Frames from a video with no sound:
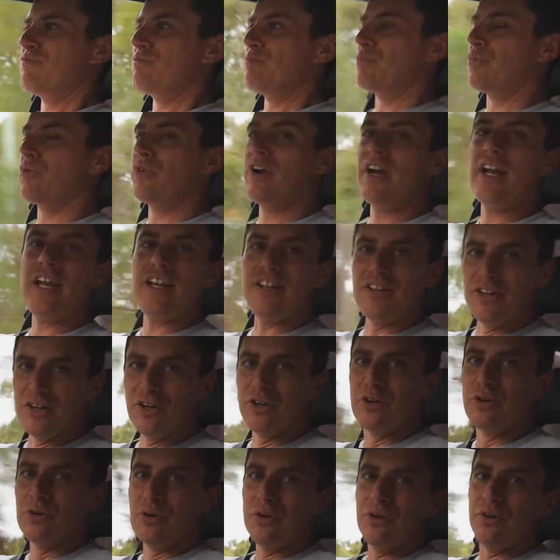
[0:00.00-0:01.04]
brand
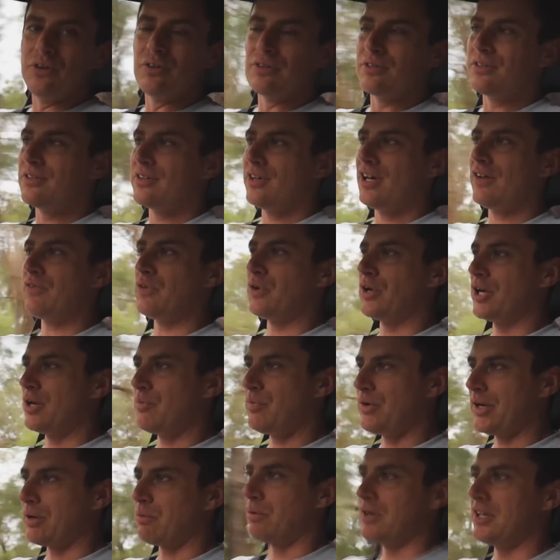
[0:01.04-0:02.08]
new, if you're gonna
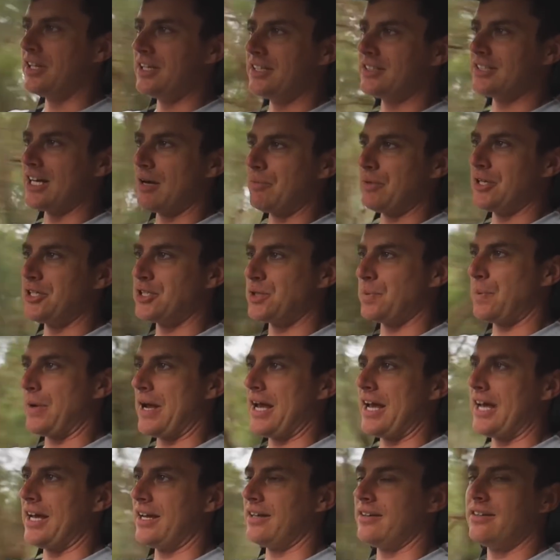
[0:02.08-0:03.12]
pick one of these up in
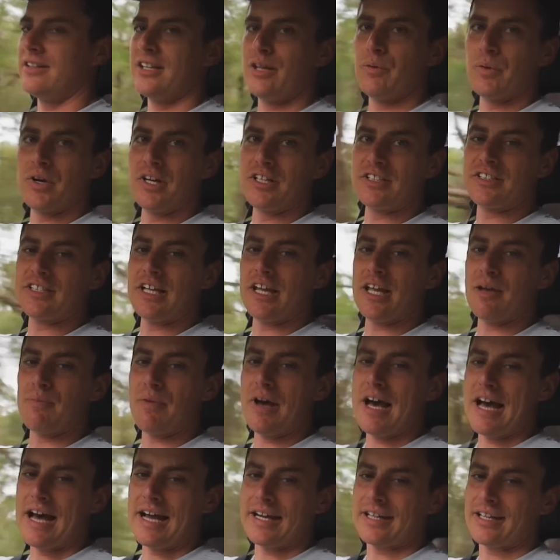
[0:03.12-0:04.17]
Japan, they're gonna set you
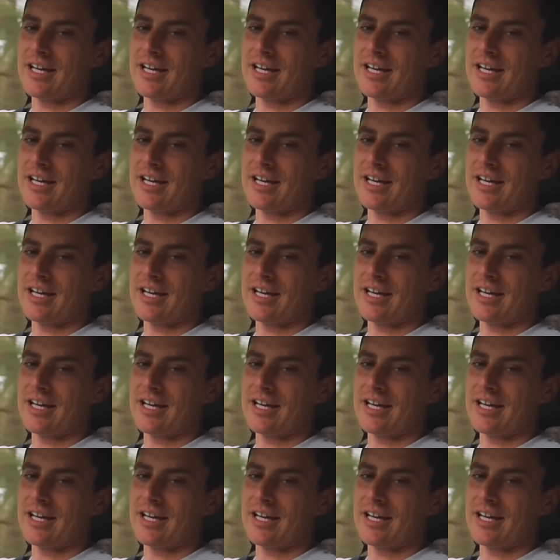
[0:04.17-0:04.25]
back